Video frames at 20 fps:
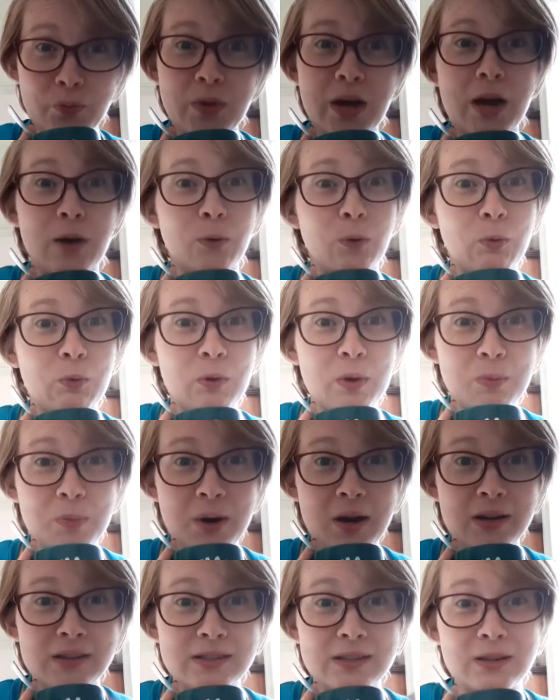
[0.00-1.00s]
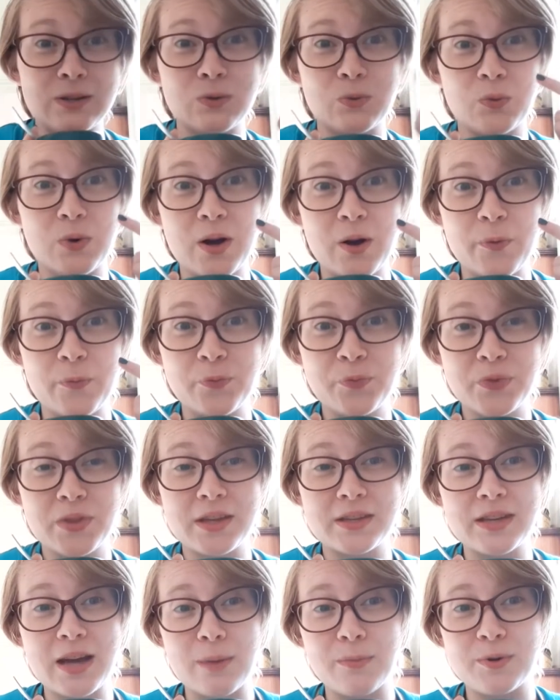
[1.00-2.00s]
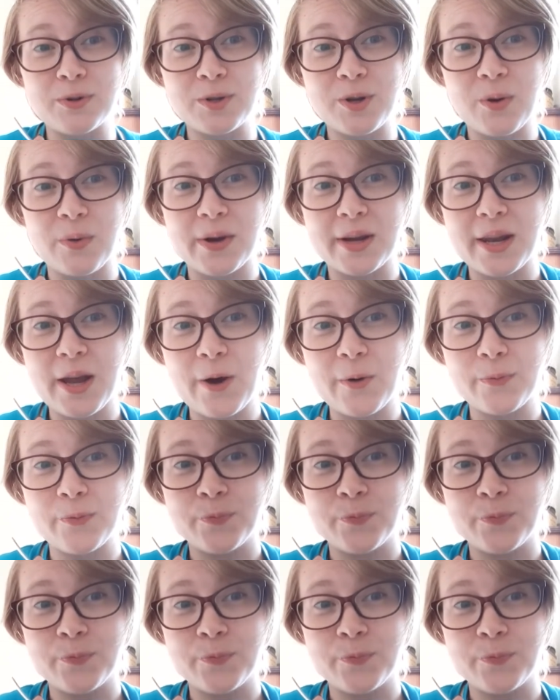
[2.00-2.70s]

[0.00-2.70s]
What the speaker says: I will repause it while the timer's going now.